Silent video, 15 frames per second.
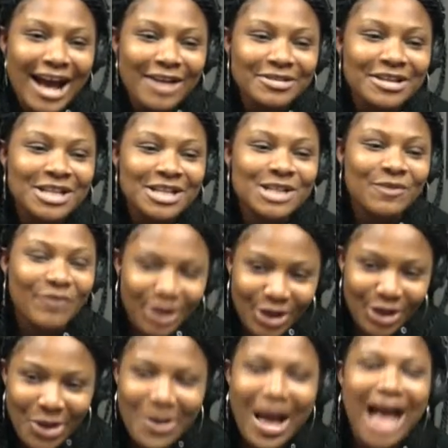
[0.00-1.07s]
out this
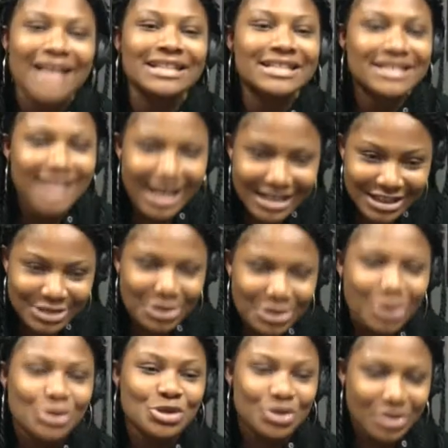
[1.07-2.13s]
video and send it
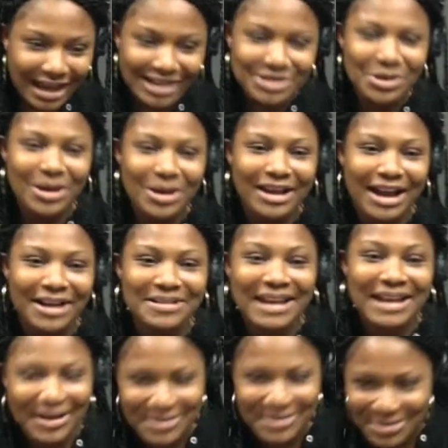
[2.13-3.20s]
to 2K so he can
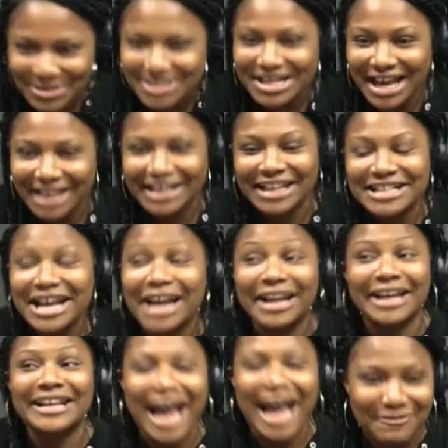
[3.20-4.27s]
hear you say it. say it
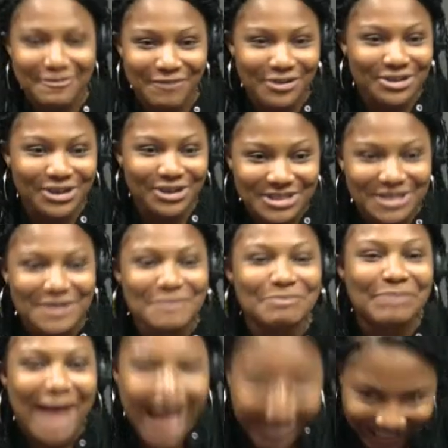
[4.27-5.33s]
again for those in the
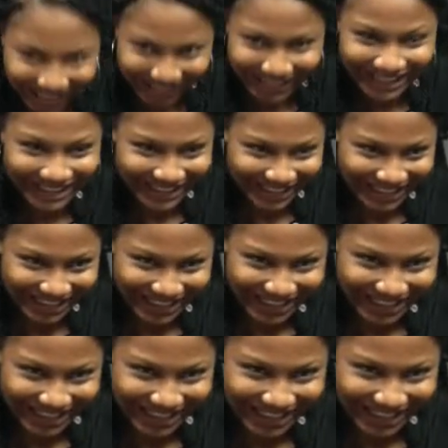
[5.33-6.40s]
back. They
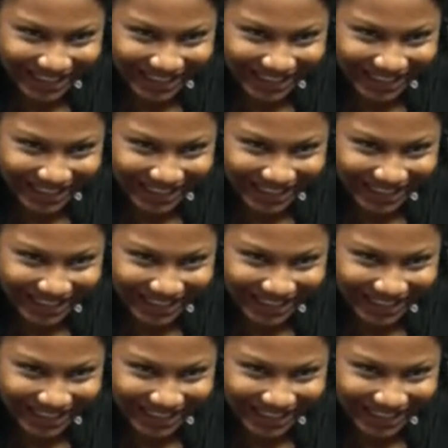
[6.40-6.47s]
need